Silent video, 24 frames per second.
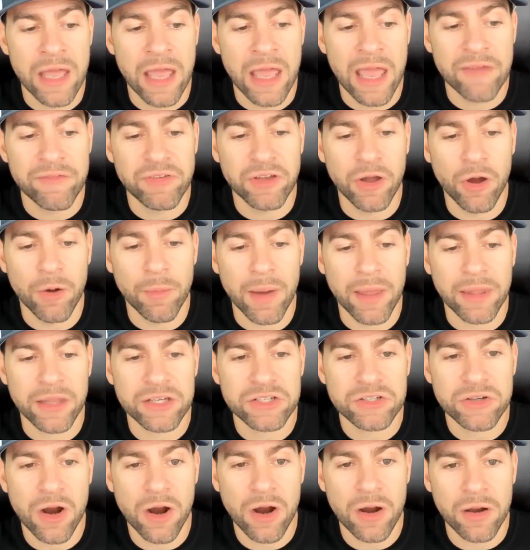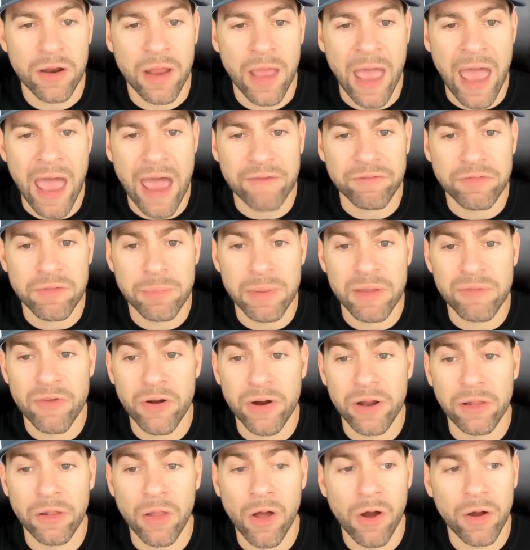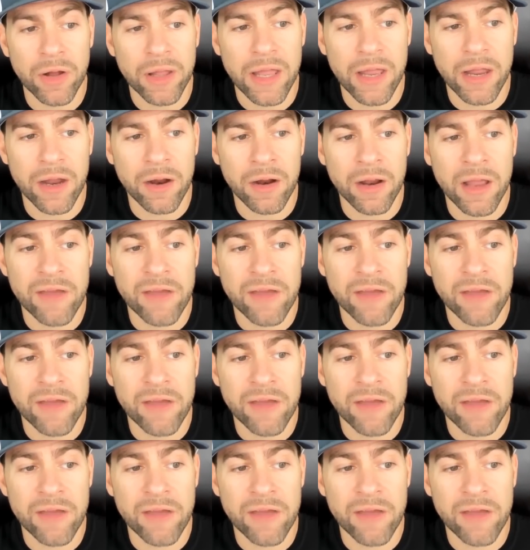If you go by the chart, have to be very long here.